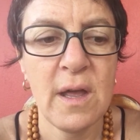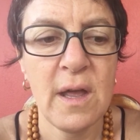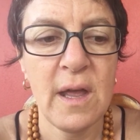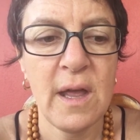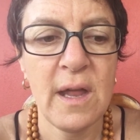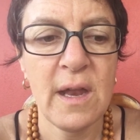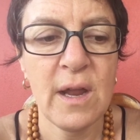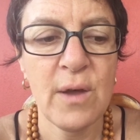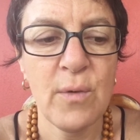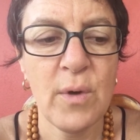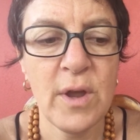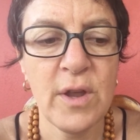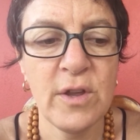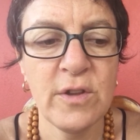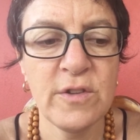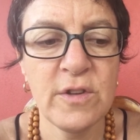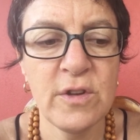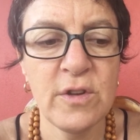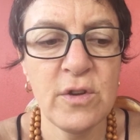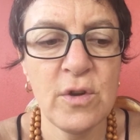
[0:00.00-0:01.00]
And I want you
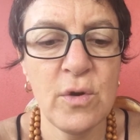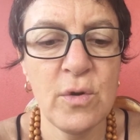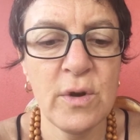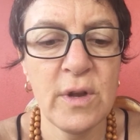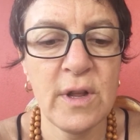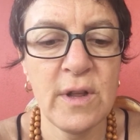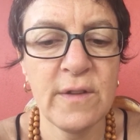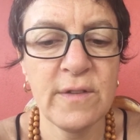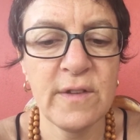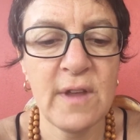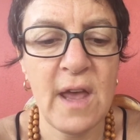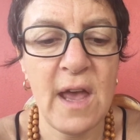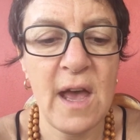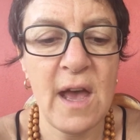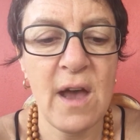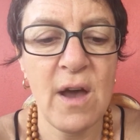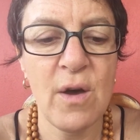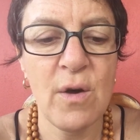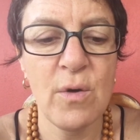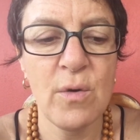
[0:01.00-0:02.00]
to notice
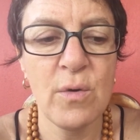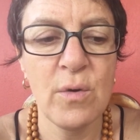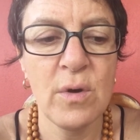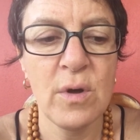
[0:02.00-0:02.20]
how